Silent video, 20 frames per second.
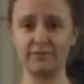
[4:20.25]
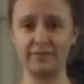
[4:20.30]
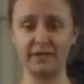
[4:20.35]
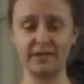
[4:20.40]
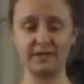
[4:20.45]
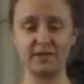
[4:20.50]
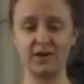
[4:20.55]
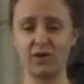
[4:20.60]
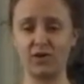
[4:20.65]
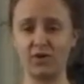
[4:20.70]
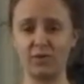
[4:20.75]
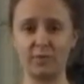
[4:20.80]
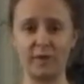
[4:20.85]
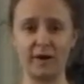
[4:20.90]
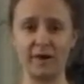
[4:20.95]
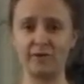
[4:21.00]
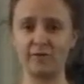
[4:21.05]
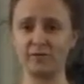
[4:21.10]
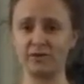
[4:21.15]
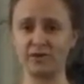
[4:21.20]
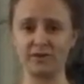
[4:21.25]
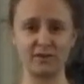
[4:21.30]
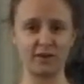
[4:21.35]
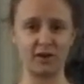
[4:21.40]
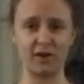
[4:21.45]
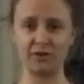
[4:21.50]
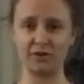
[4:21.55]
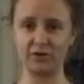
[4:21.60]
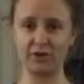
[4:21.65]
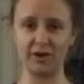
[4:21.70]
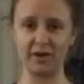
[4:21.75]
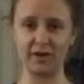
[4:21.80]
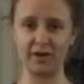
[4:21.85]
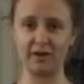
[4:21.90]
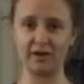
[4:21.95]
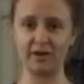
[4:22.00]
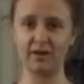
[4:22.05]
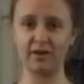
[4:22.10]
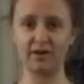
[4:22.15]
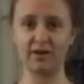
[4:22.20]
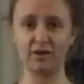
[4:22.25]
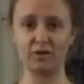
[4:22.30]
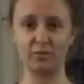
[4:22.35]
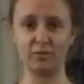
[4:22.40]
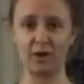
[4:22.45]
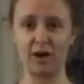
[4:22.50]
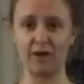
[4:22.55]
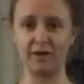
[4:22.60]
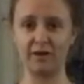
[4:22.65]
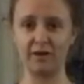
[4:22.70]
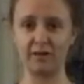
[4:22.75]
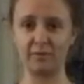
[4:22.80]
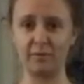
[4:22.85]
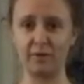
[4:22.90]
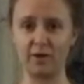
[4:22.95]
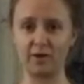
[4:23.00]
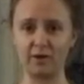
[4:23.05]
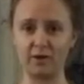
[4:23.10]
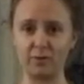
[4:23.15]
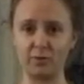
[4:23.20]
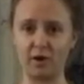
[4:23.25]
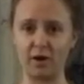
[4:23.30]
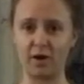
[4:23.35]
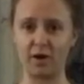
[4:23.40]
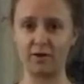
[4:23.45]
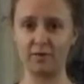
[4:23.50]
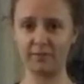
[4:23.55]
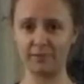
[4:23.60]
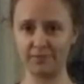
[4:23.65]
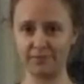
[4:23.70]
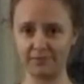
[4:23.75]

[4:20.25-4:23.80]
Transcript: It's all about just honoring your body where you are.